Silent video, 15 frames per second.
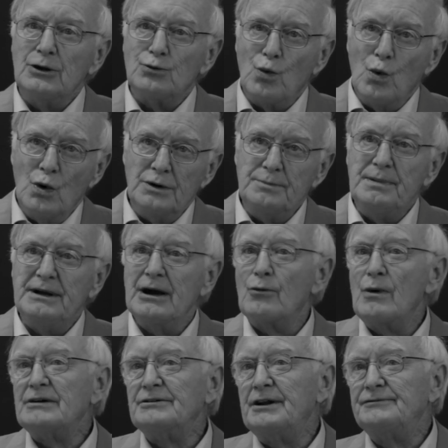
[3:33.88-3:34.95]
It would
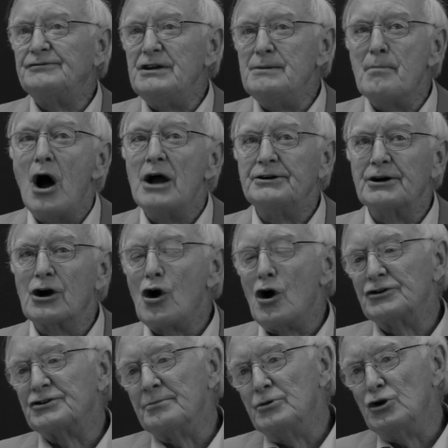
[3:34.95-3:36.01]
be a relatively minor
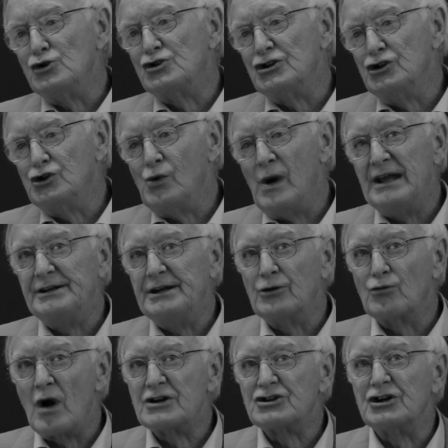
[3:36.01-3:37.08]
contribution to
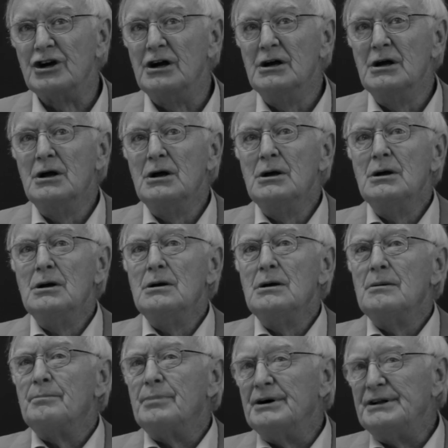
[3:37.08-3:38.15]
aiding Russia,
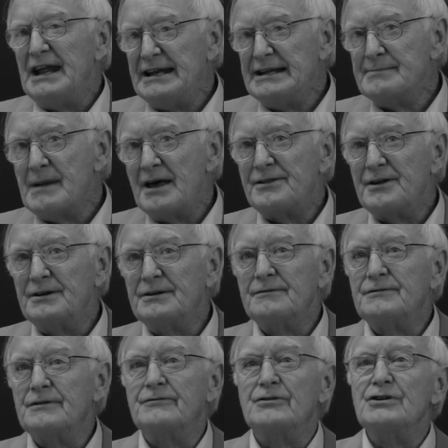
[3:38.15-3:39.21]
but any
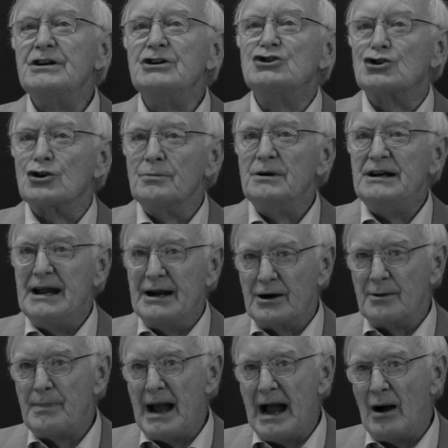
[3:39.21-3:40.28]
method of diverting German
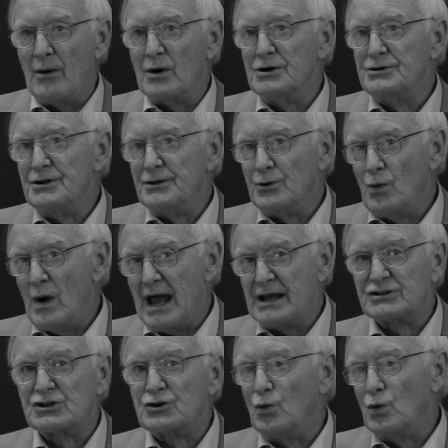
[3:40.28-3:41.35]
air power to the
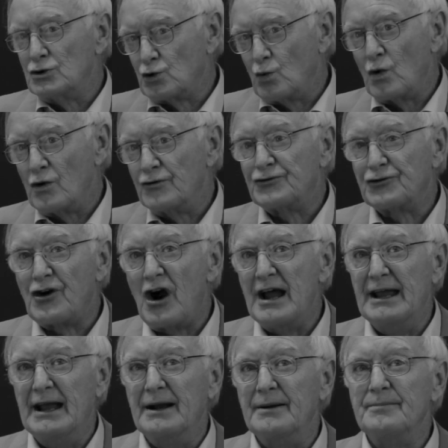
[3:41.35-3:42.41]
west was worth
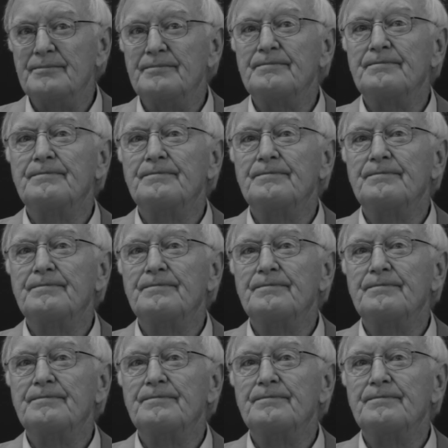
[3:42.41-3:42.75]
trying.